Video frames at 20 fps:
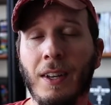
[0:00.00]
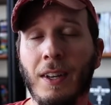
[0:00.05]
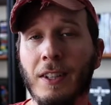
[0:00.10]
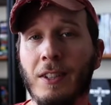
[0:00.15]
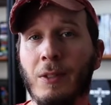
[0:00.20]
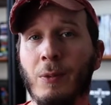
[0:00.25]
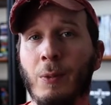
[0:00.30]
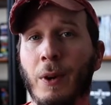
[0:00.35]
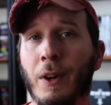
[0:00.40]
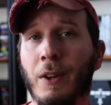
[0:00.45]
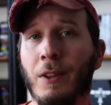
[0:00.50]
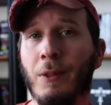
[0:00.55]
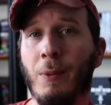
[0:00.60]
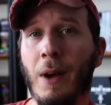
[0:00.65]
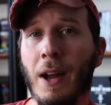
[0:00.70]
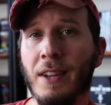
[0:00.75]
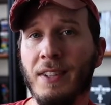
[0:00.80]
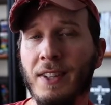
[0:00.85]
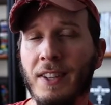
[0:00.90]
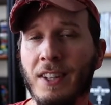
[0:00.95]
It's worth
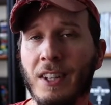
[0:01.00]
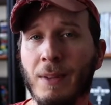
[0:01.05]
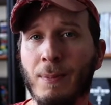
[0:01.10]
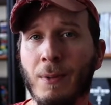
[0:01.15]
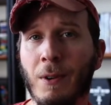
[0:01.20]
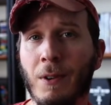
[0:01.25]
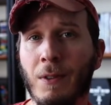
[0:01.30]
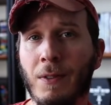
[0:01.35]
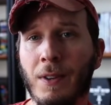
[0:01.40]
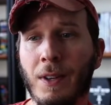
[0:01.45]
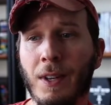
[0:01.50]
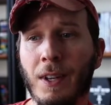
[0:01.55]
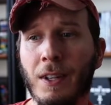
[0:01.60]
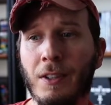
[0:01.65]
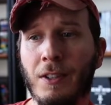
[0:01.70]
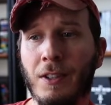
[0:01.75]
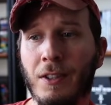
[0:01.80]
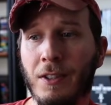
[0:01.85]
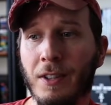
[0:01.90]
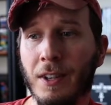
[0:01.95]
watching the movie
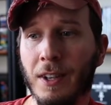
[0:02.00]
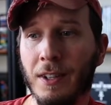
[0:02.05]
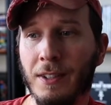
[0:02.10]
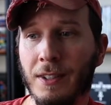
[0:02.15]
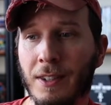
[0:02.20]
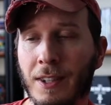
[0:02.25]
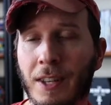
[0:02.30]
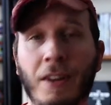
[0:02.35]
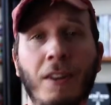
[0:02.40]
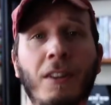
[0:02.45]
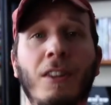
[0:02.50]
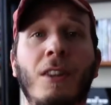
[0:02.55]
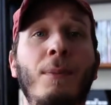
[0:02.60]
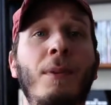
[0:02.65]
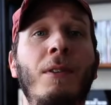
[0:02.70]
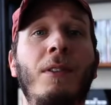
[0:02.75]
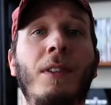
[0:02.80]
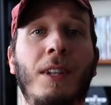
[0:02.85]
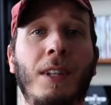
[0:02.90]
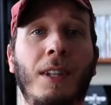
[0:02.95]
to just hear the
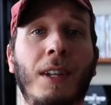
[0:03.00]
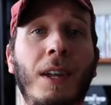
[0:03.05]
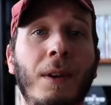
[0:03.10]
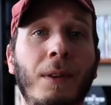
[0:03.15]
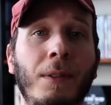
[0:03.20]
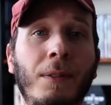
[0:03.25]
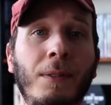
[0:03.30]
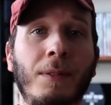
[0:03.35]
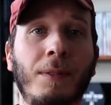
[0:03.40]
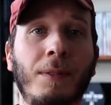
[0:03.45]
music alone.